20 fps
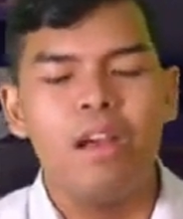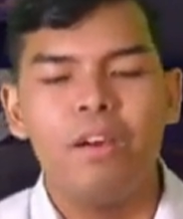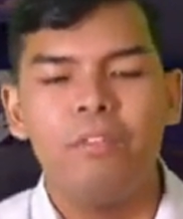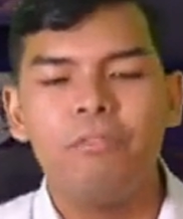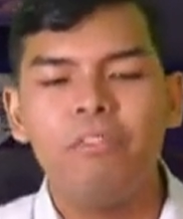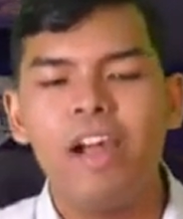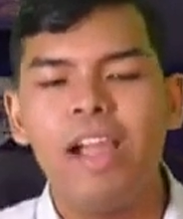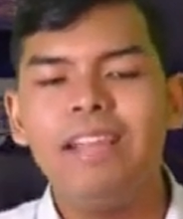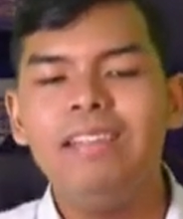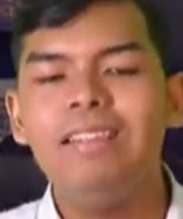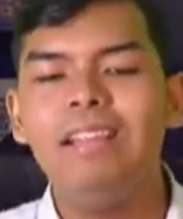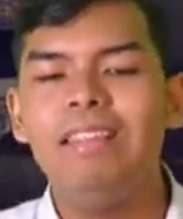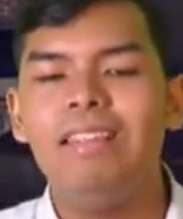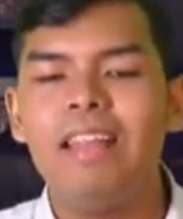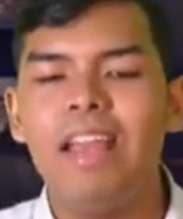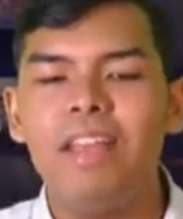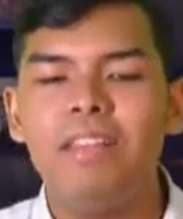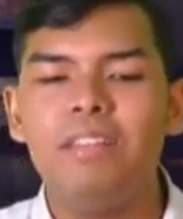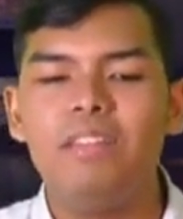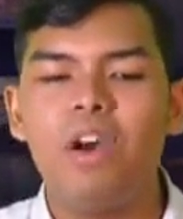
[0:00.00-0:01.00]
Find the
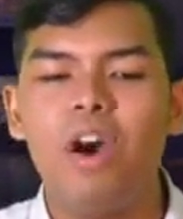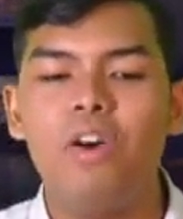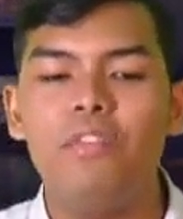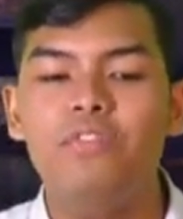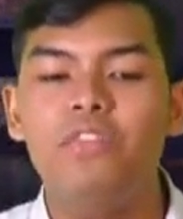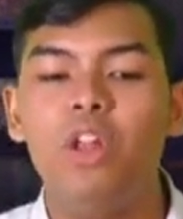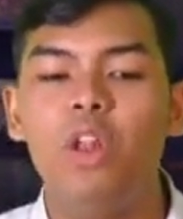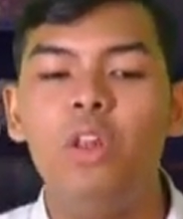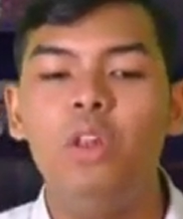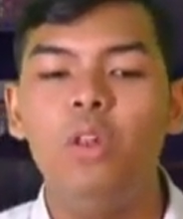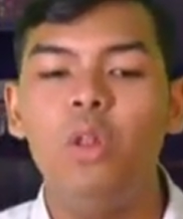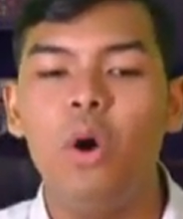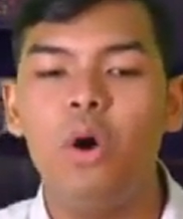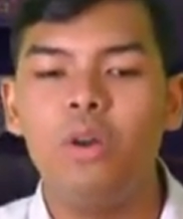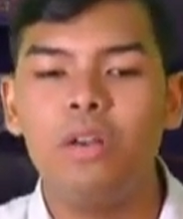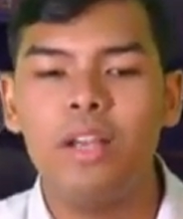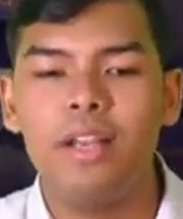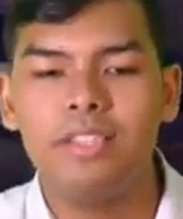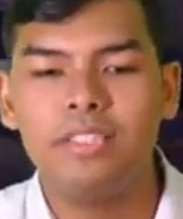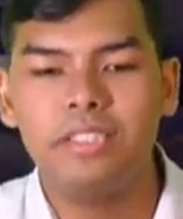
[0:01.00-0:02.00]
length of the
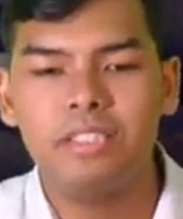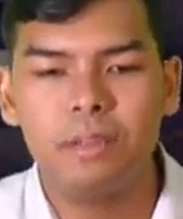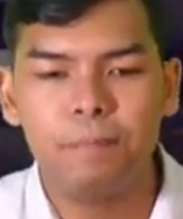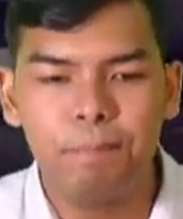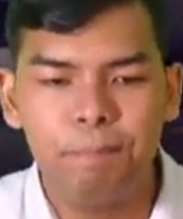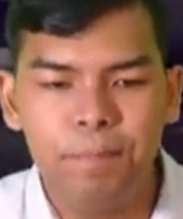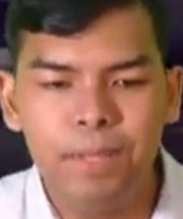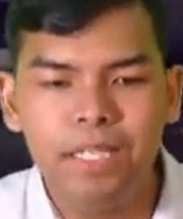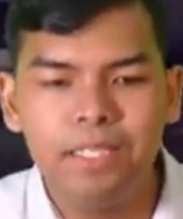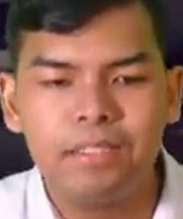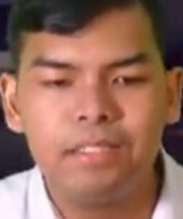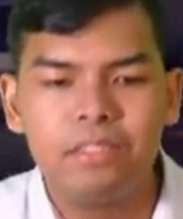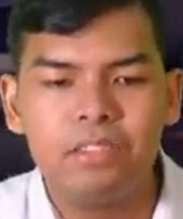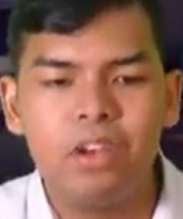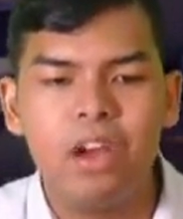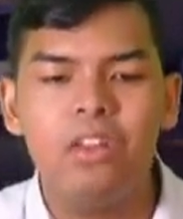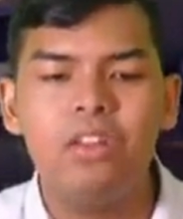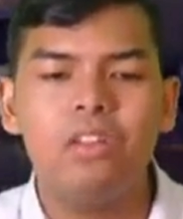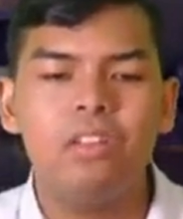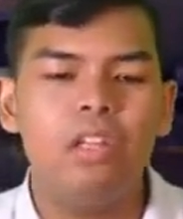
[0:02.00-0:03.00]
longest piece.
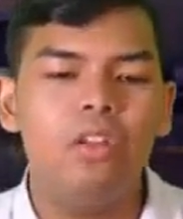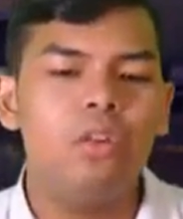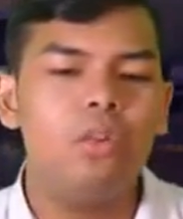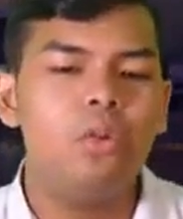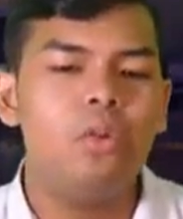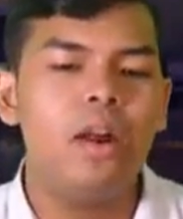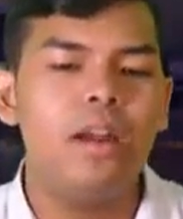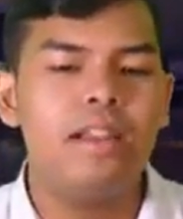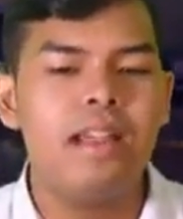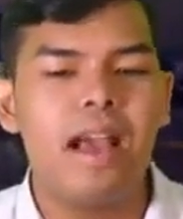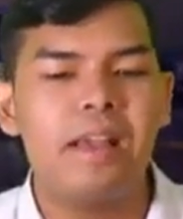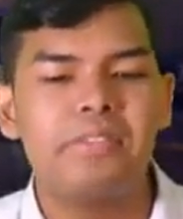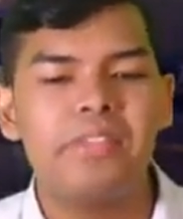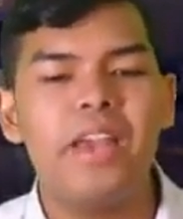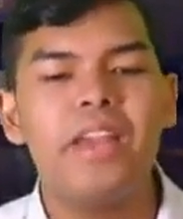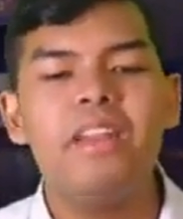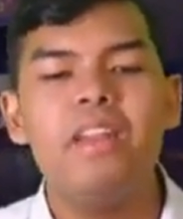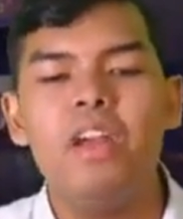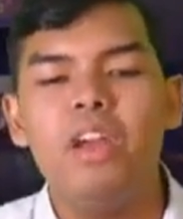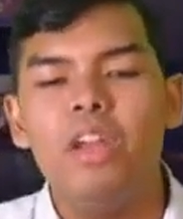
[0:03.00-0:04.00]
So, anong kinukuha
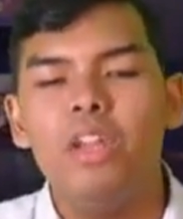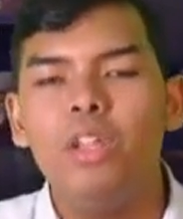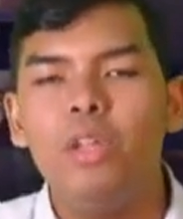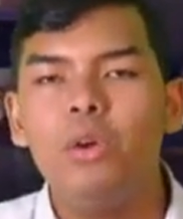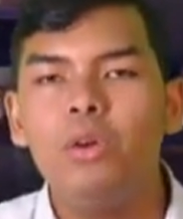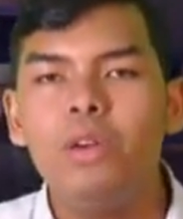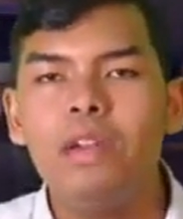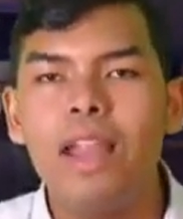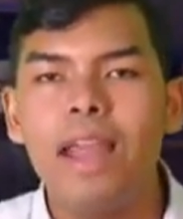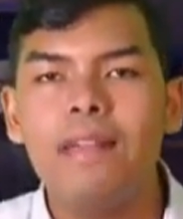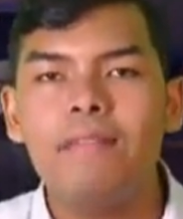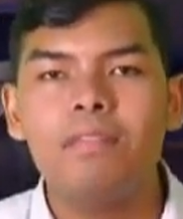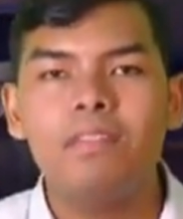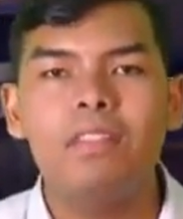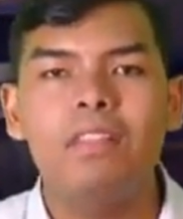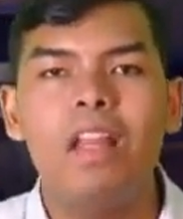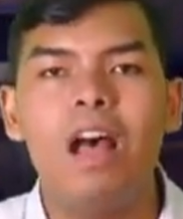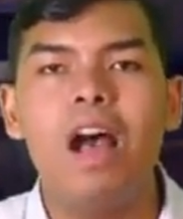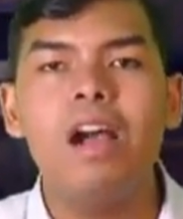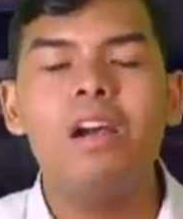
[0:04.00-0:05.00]
natin? Yung
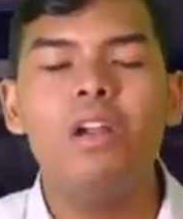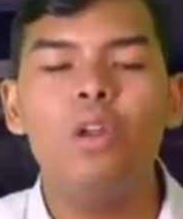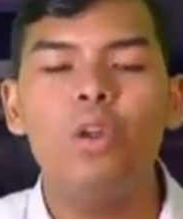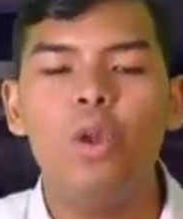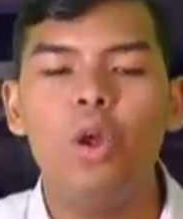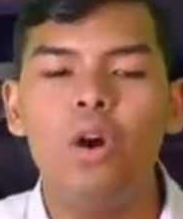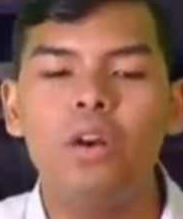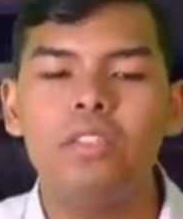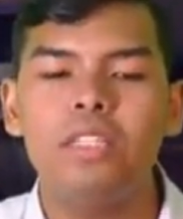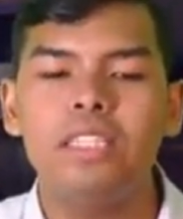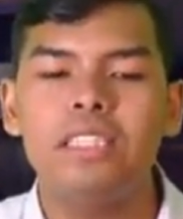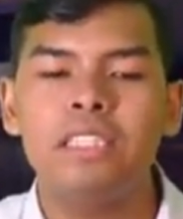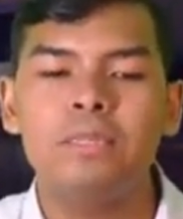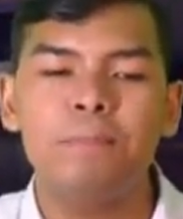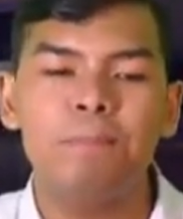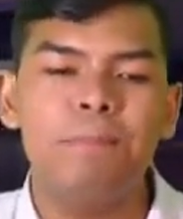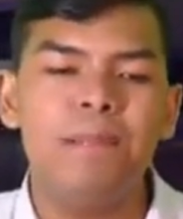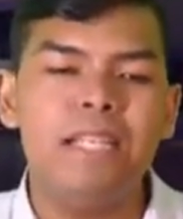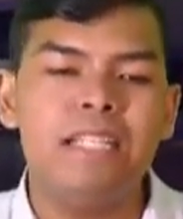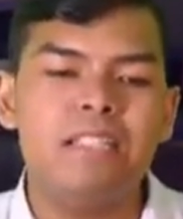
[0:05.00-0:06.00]
length ng
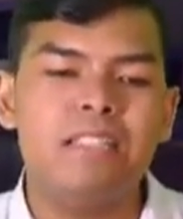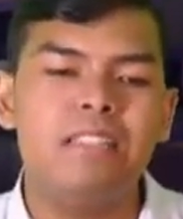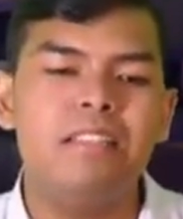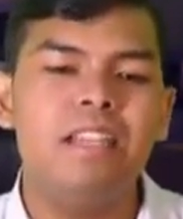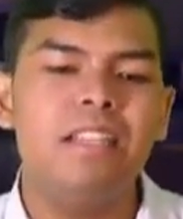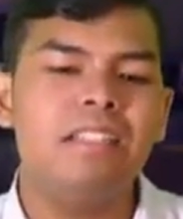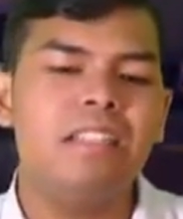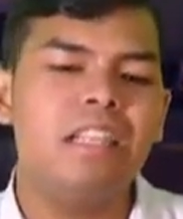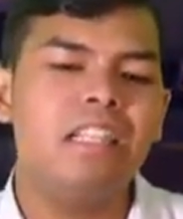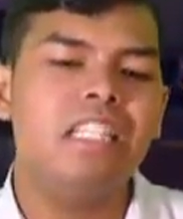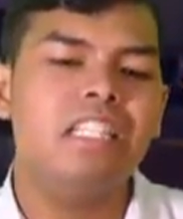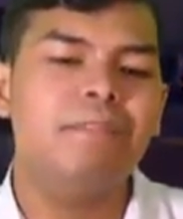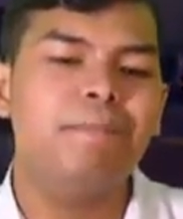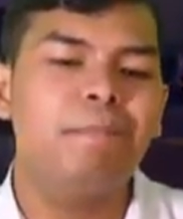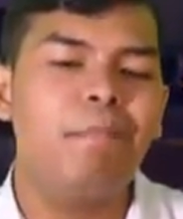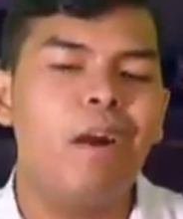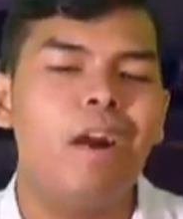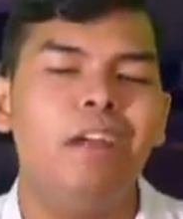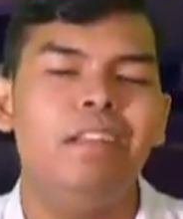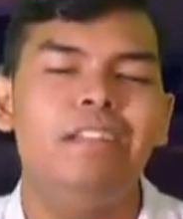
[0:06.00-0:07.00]
longest piece. This is
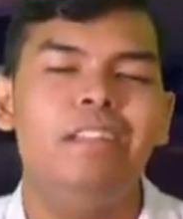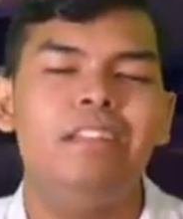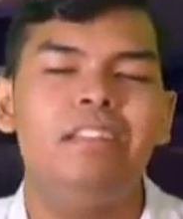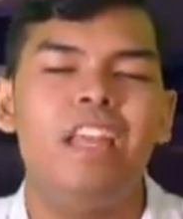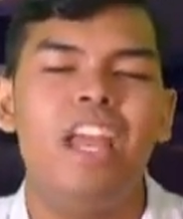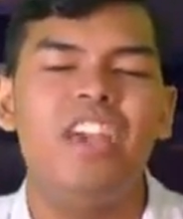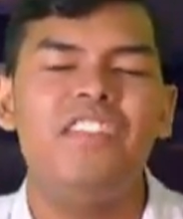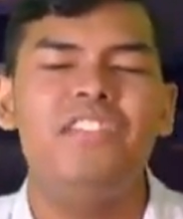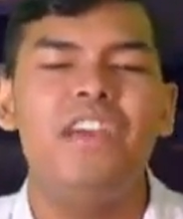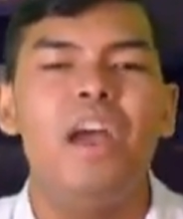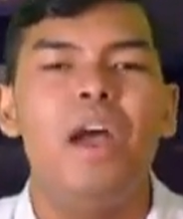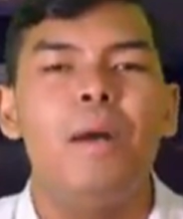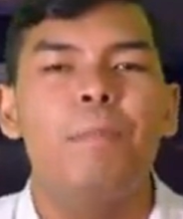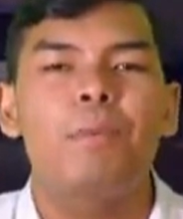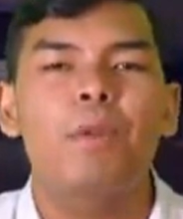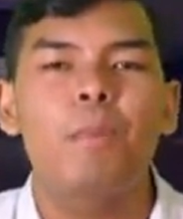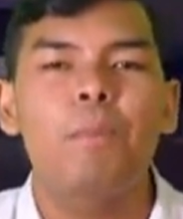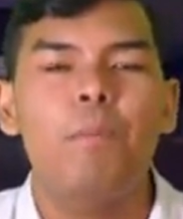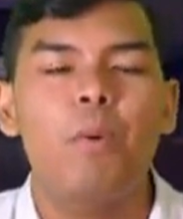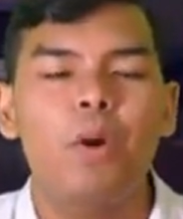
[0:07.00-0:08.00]
partitive
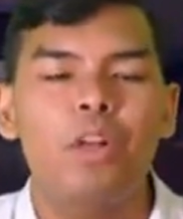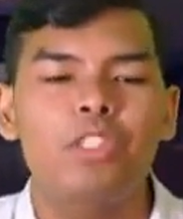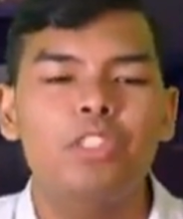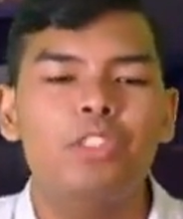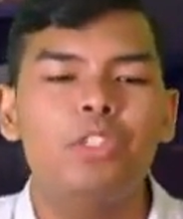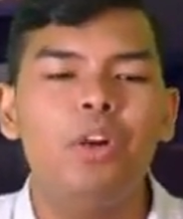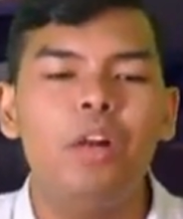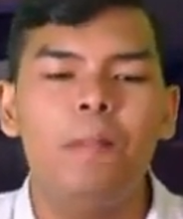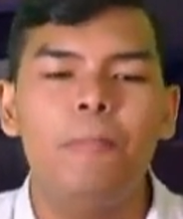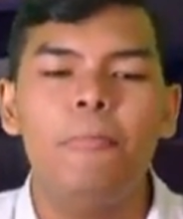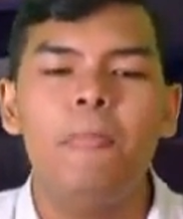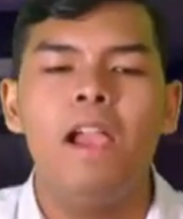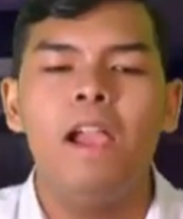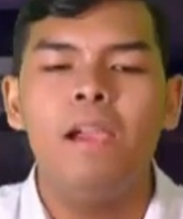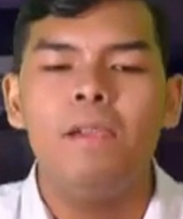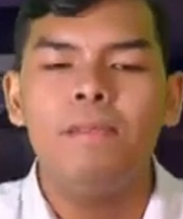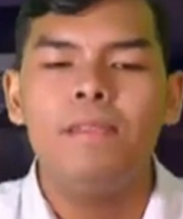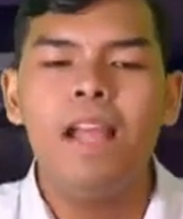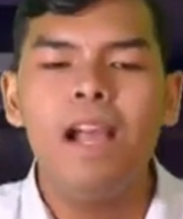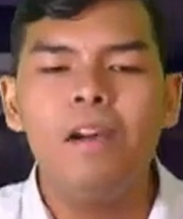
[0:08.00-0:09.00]
proportion.
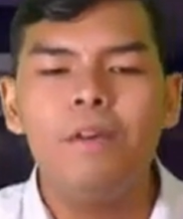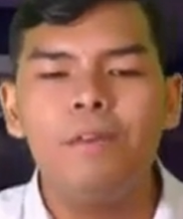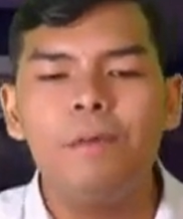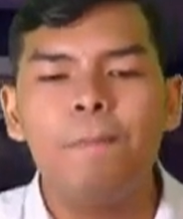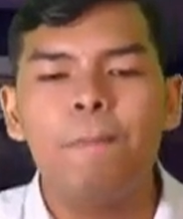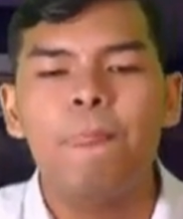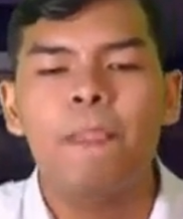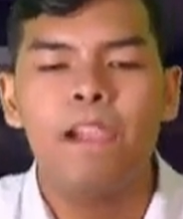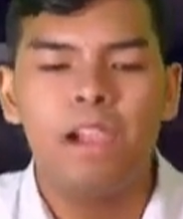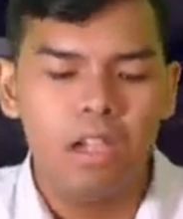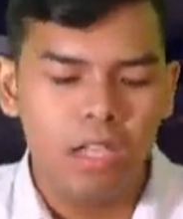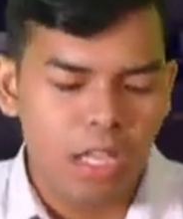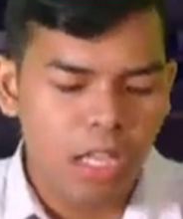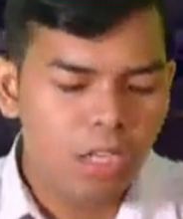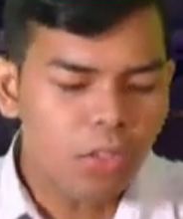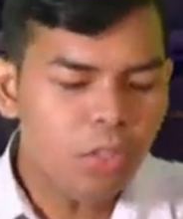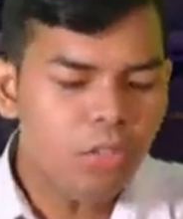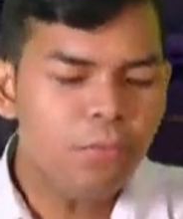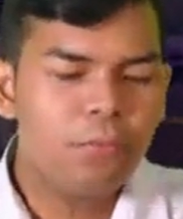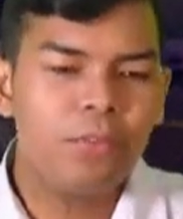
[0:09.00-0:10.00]
Now,
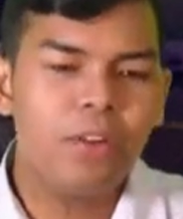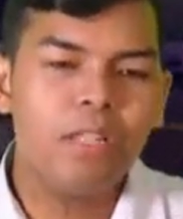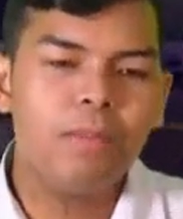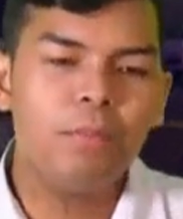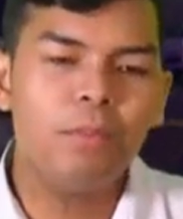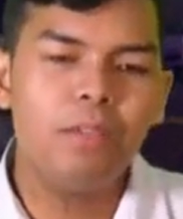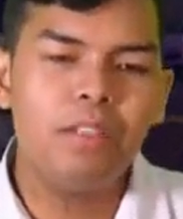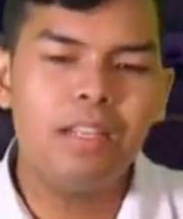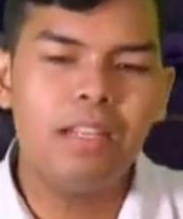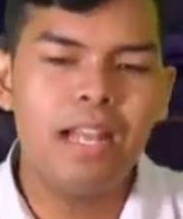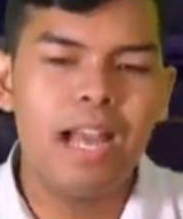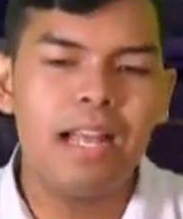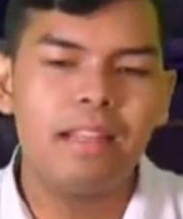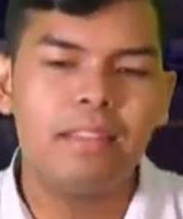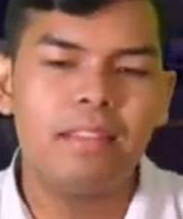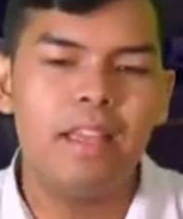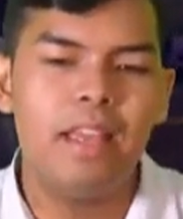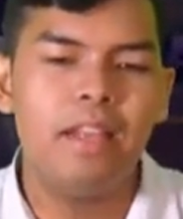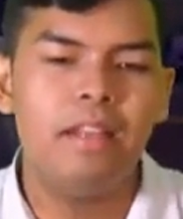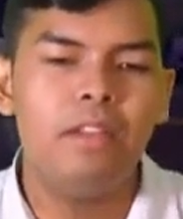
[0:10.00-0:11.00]
i-convert muna
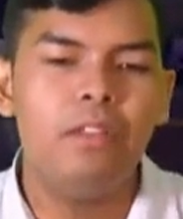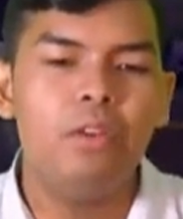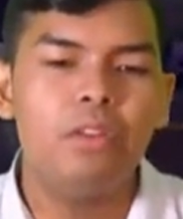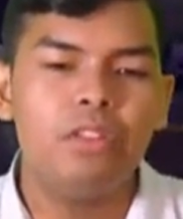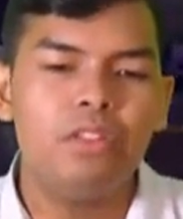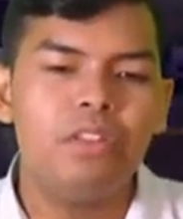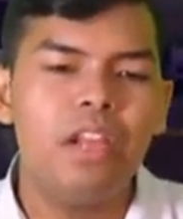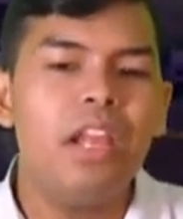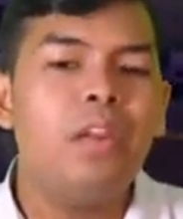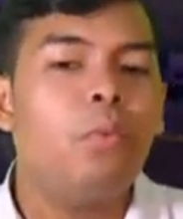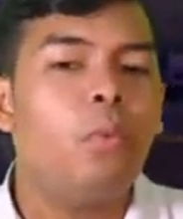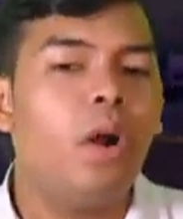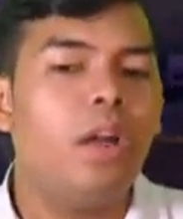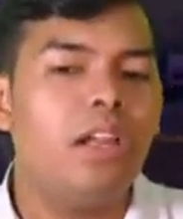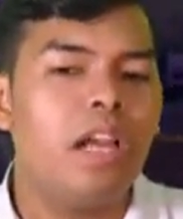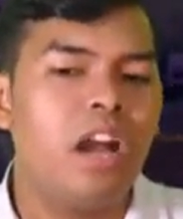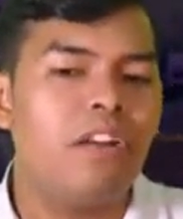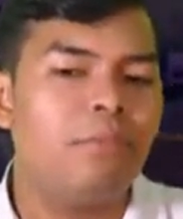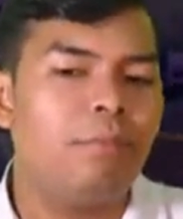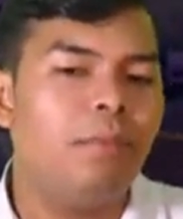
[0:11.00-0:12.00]
natin yung three and
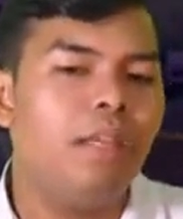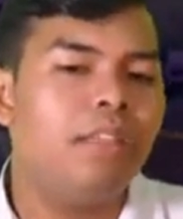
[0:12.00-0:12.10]
one half